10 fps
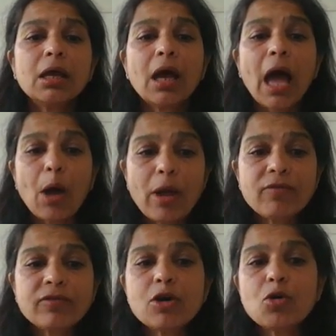
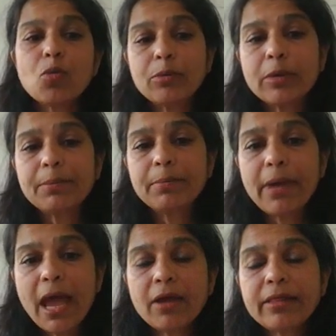However, when we
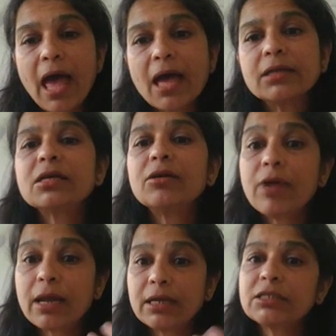compare that
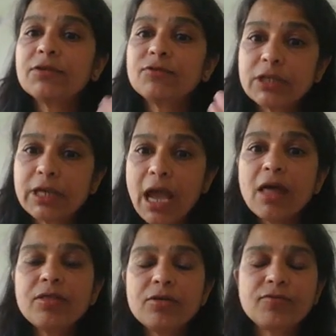relative to the
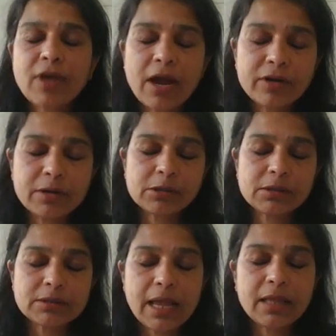other variables
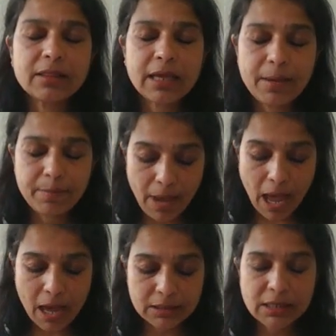in the
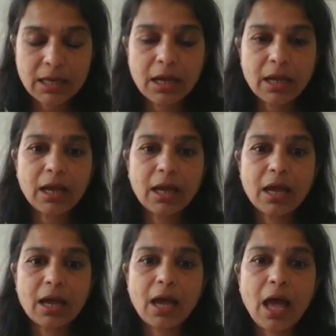input
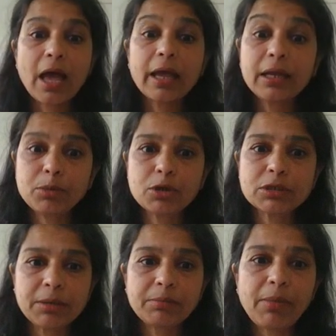to
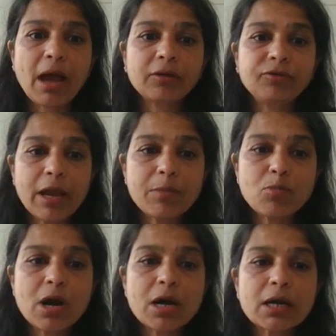impact
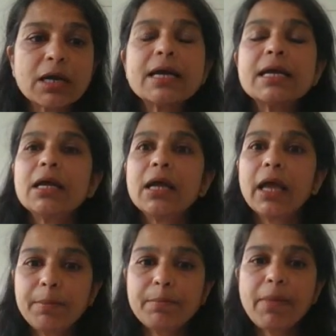framework,
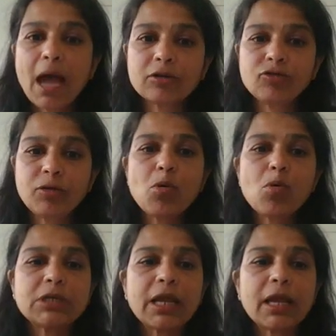impact
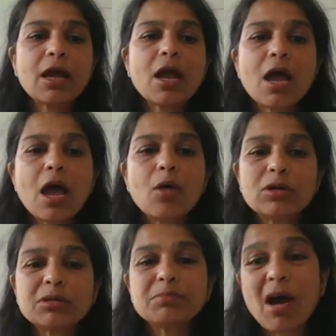reporting was
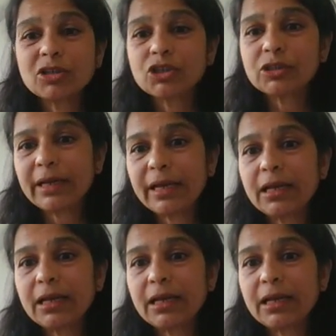marginally